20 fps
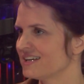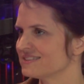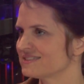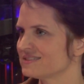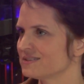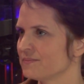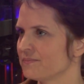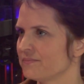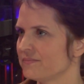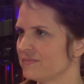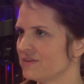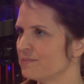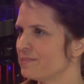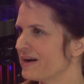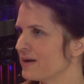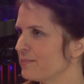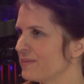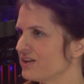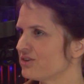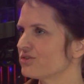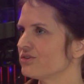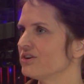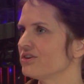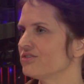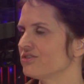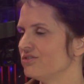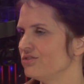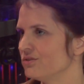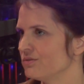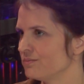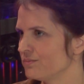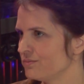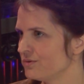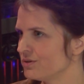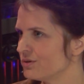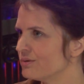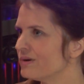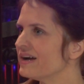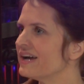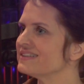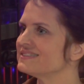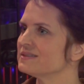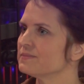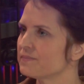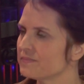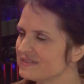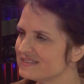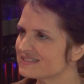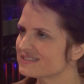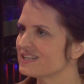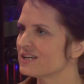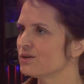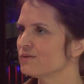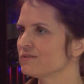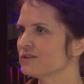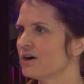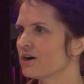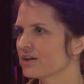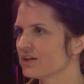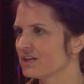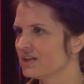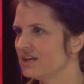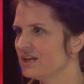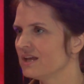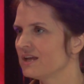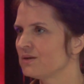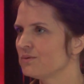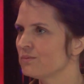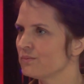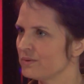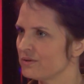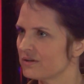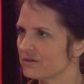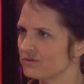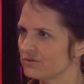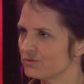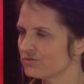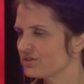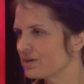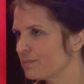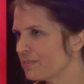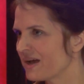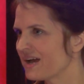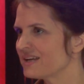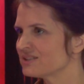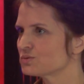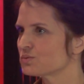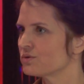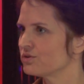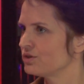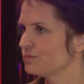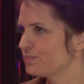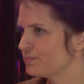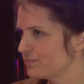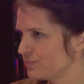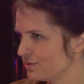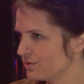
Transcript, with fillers: has the biometrics and you, you know, as a, instead of logging in with a username password, you,